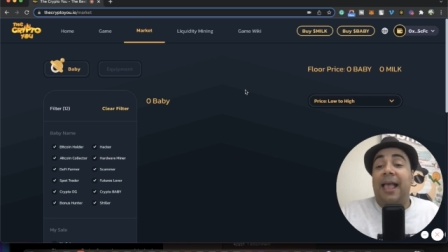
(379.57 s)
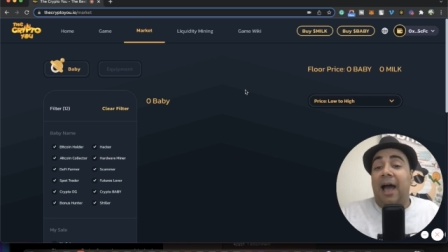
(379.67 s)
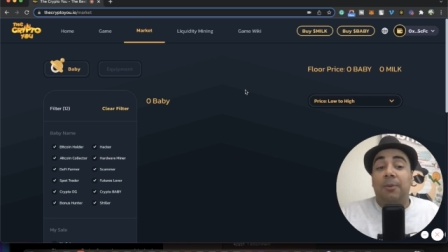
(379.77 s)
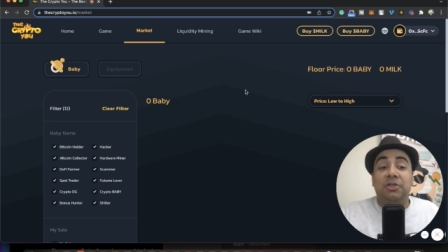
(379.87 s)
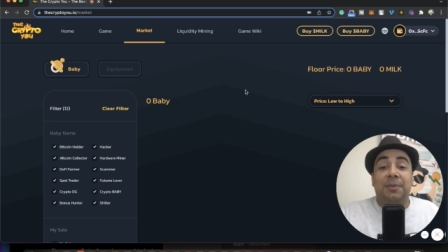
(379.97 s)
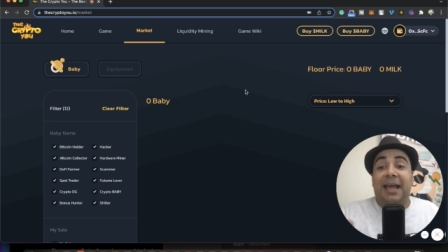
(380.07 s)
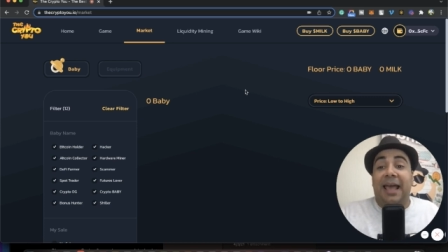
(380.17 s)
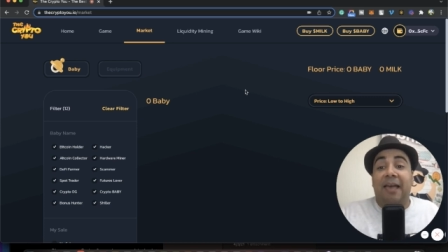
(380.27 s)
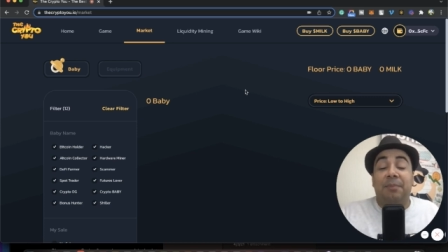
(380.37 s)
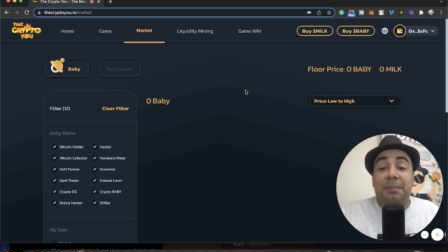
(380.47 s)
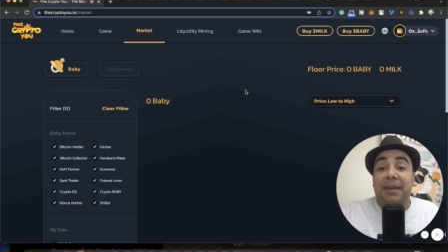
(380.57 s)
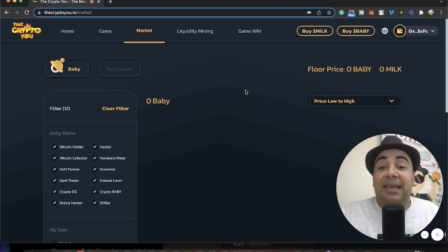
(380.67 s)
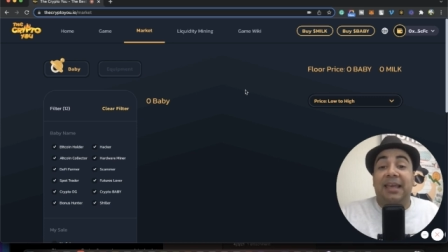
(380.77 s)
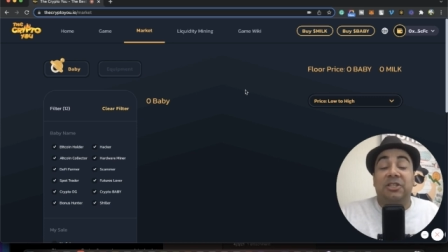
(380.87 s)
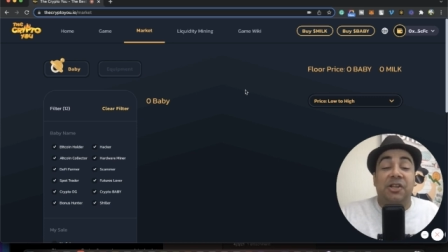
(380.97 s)
how much money I have been
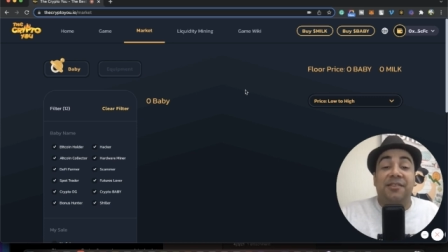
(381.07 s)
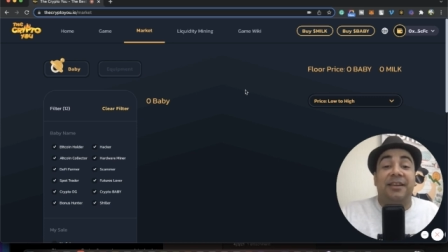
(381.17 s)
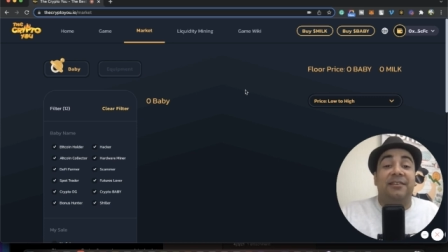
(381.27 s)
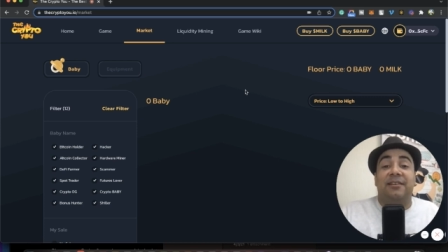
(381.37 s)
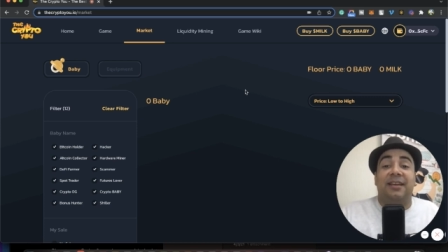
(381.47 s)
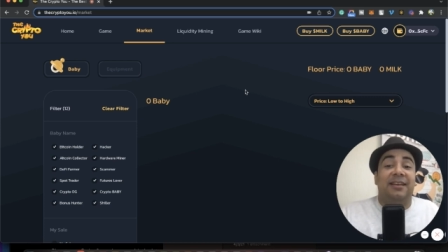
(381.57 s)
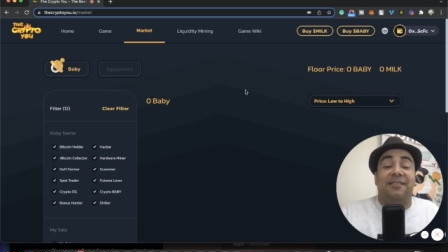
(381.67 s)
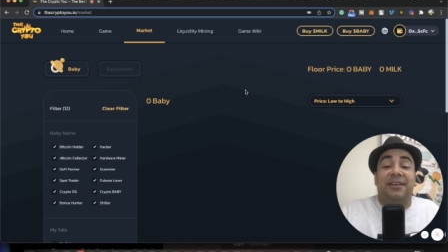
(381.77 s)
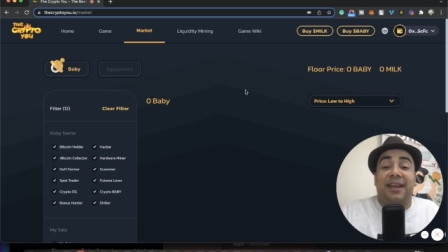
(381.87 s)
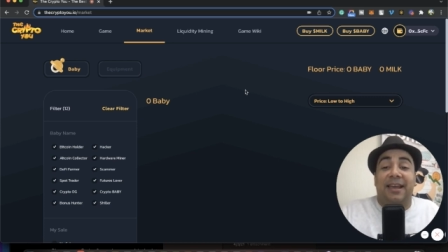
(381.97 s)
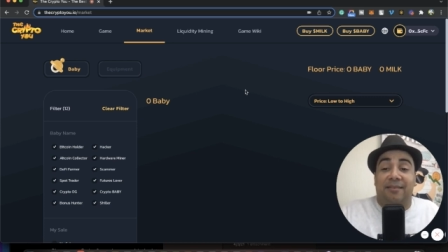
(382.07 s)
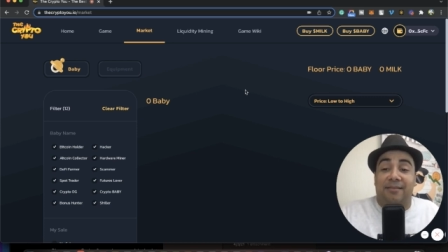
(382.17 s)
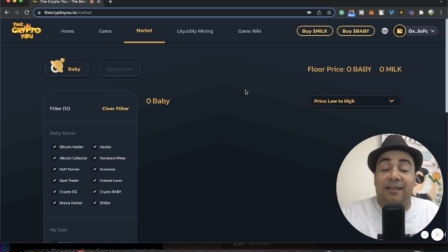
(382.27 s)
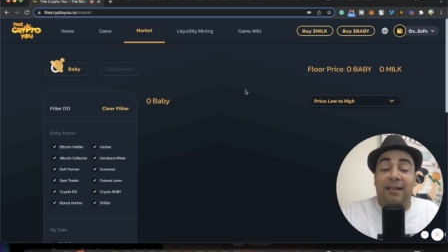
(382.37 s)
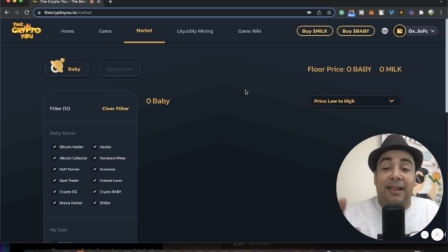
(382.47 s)
making just literally in three
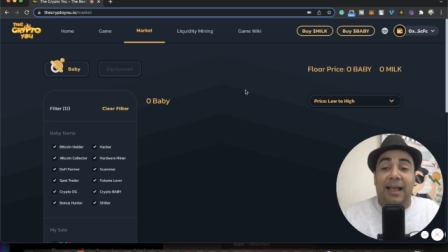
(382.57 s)
days.